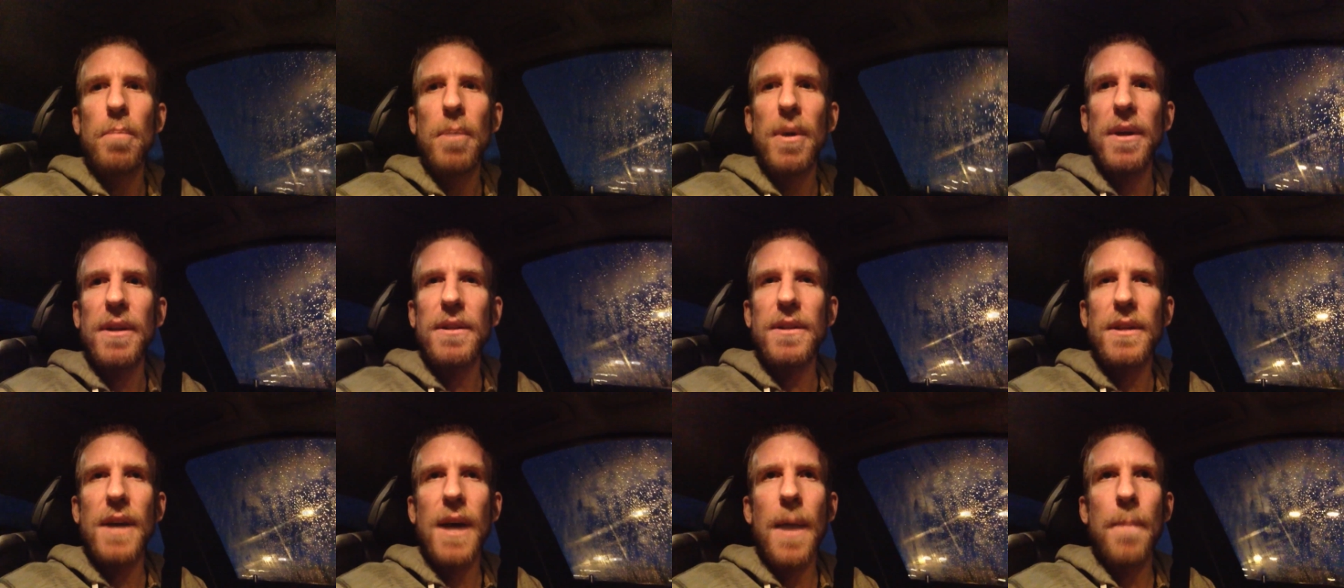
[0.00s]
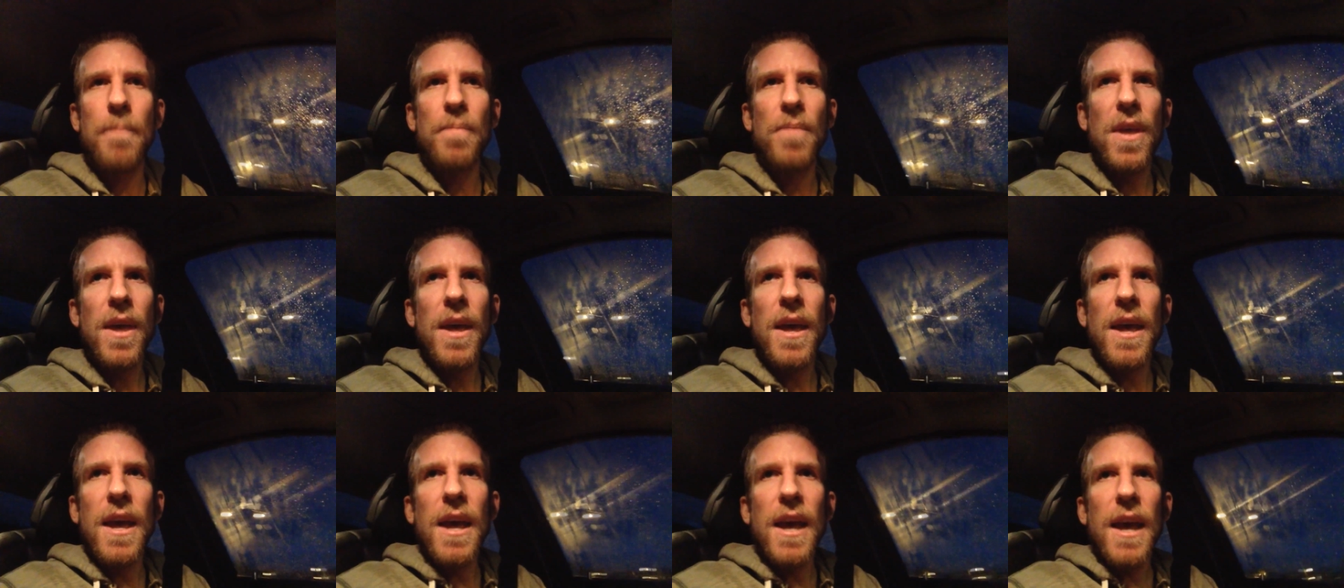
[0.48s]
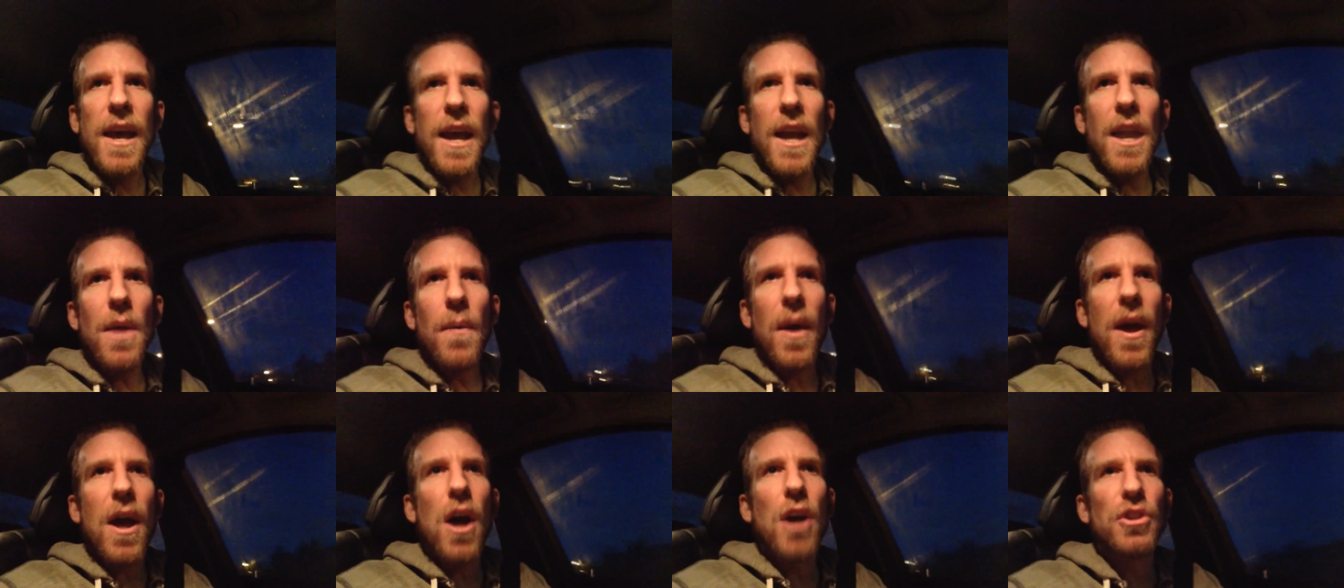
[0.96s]
But um,
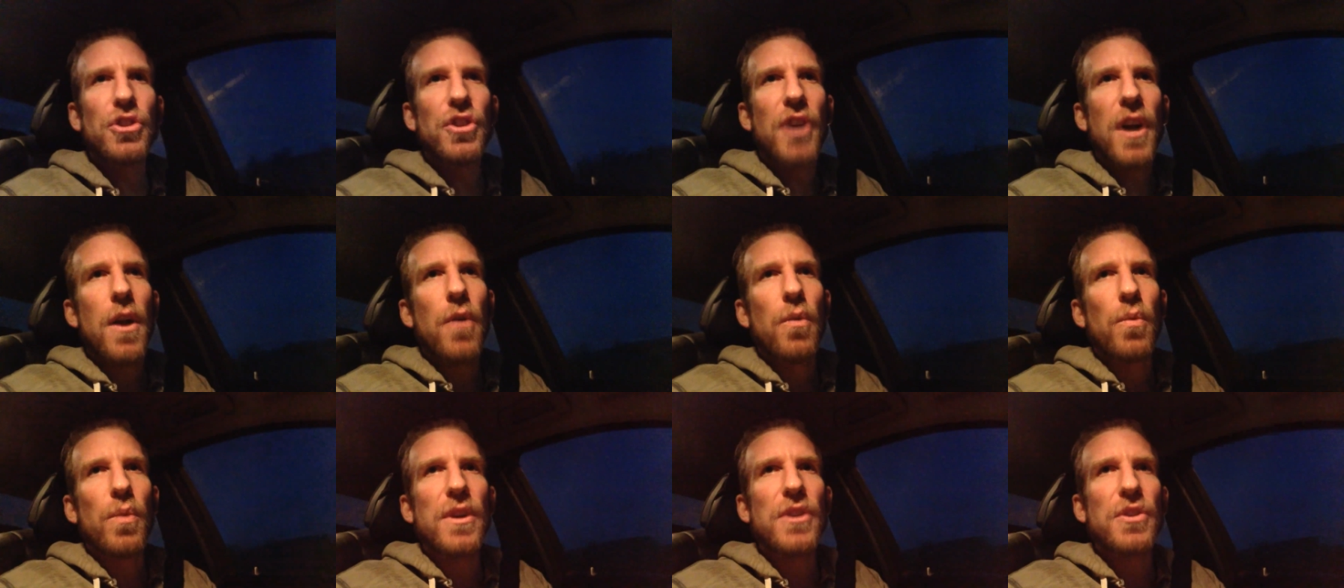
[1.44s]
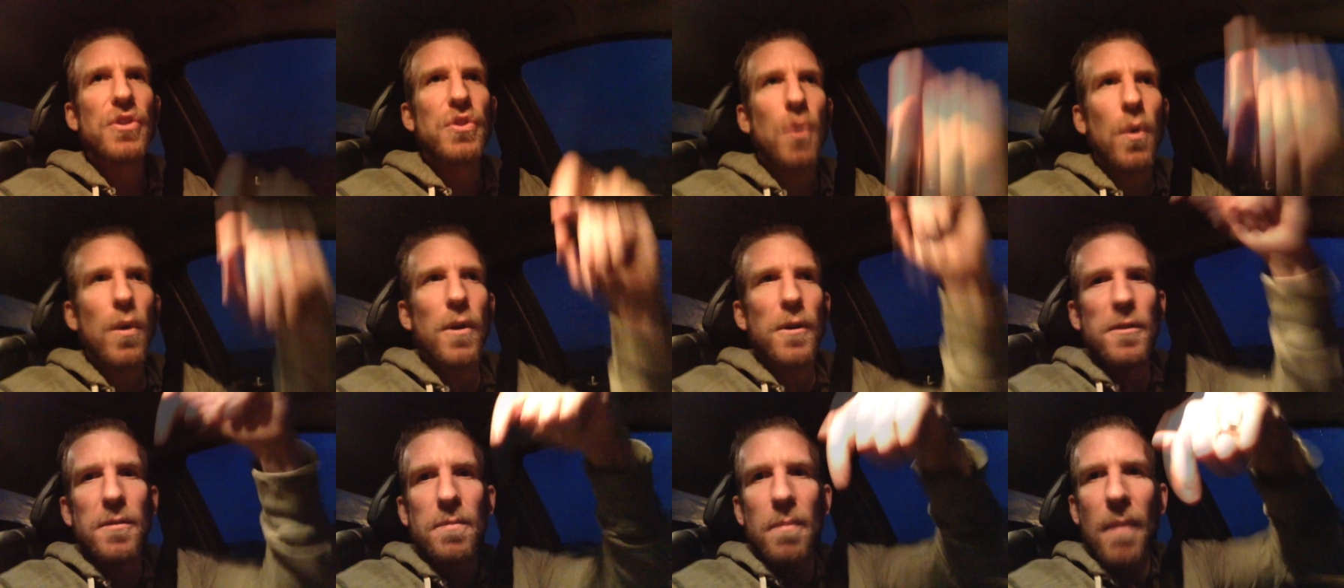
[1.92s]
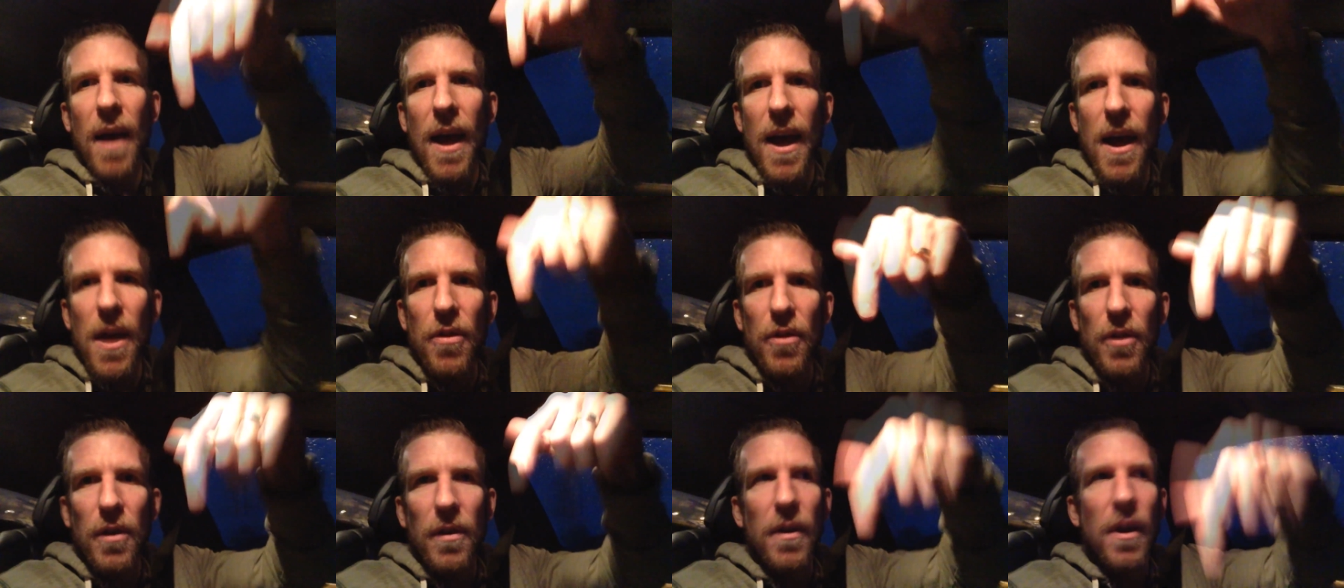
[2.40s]
anyway, I'll try to resource my
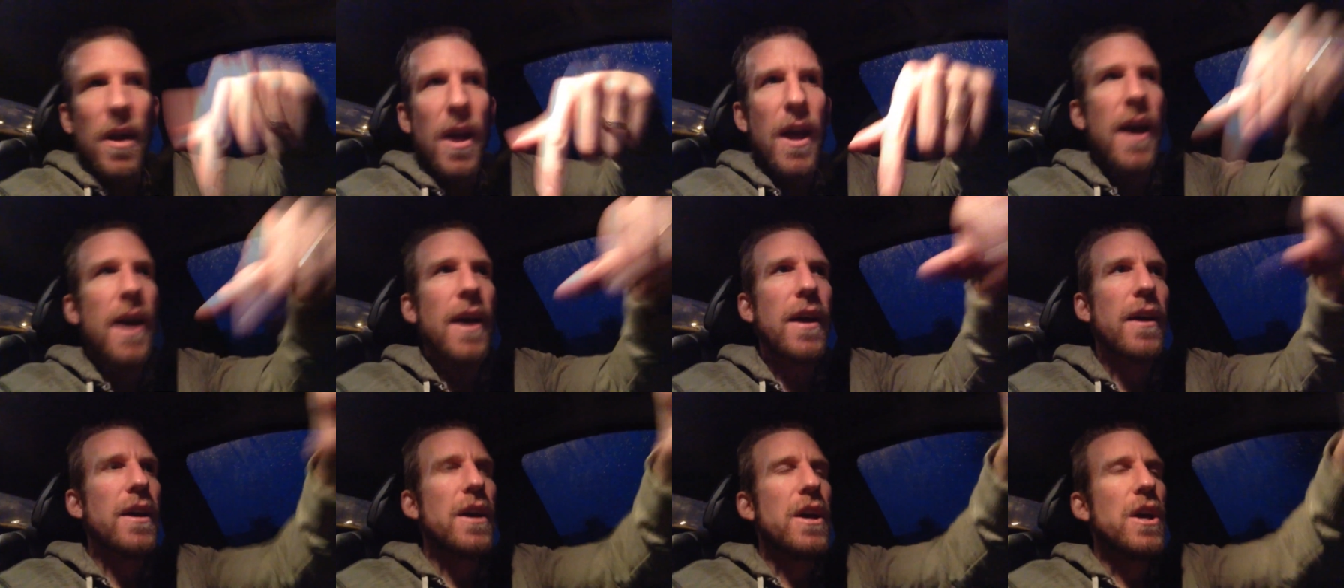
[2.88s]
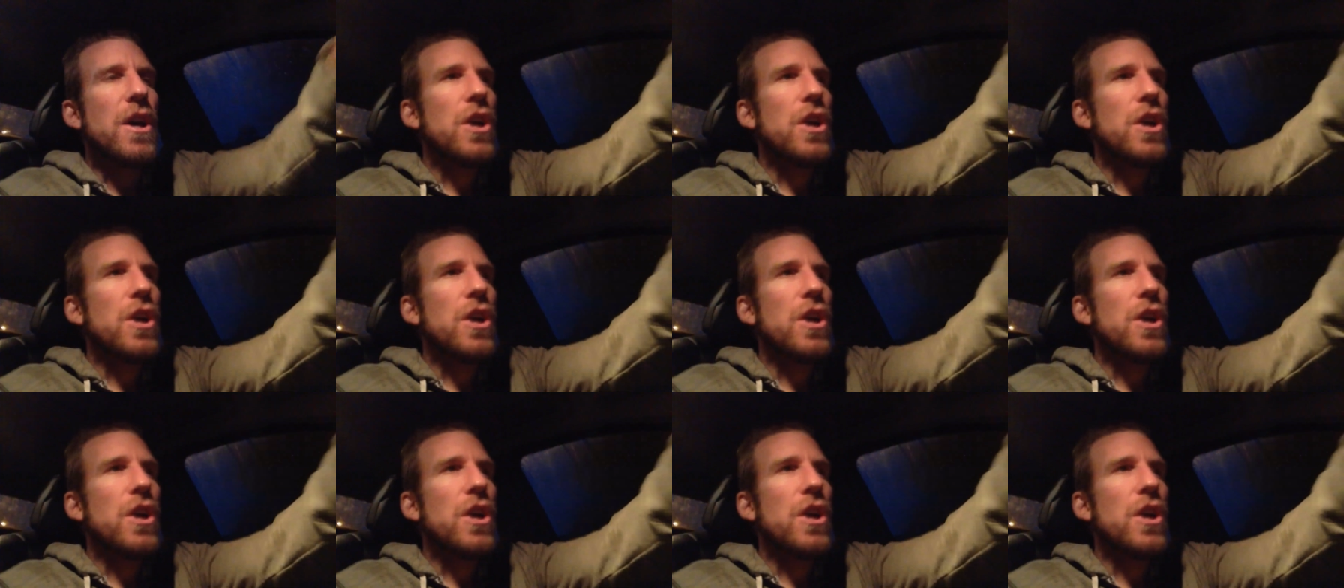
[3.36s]
other uh,